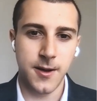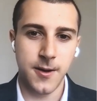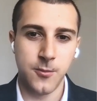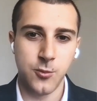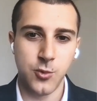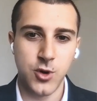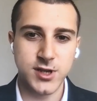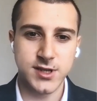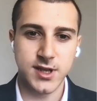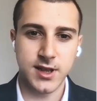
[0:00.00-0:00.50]

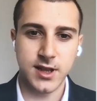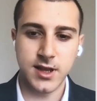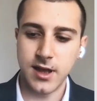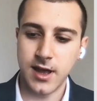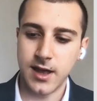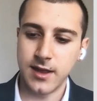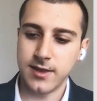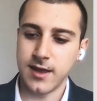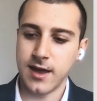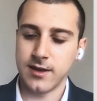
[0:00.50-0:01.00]
recently
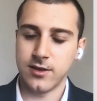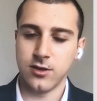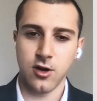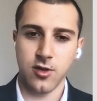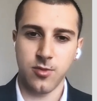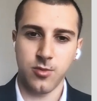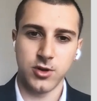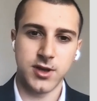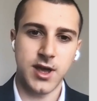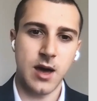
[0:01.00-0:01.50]
at
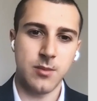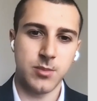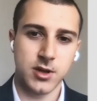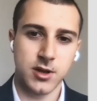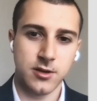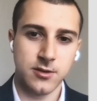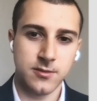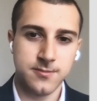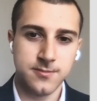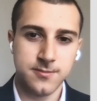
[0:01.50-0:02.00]
Northmont
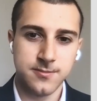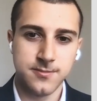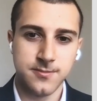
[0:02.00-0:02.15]
Capital.